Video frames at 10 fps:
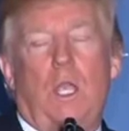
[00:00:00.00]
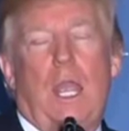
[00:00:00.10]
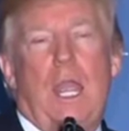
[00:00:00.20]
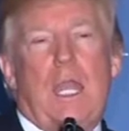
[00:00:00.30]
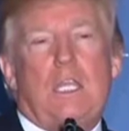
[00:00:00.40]

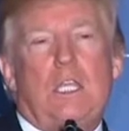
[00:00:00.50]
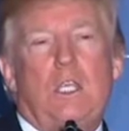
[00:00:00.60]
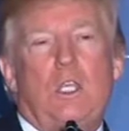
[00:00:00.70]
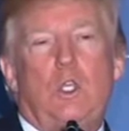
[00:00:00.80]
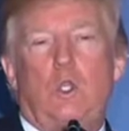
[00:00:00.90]
and
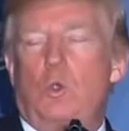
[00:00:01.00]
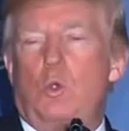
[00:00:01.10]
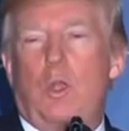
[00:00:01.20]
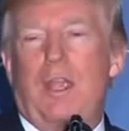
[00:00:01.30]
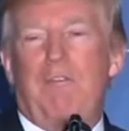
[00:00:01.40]

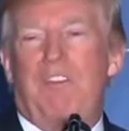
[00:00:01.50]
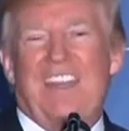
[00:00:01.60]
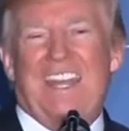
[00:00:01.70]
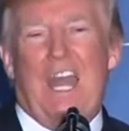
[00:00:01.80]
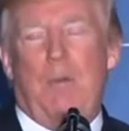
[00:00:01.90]
do a
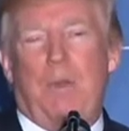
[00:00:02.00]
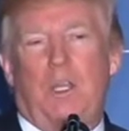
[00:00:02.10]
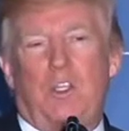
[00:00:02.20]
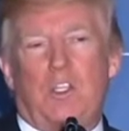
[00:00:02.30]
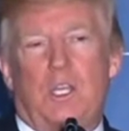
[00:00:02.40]

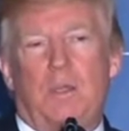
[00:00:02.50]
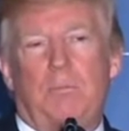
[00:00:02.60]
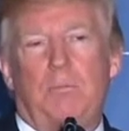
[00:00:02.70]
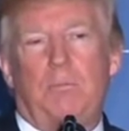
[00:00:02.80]
phenomenal job,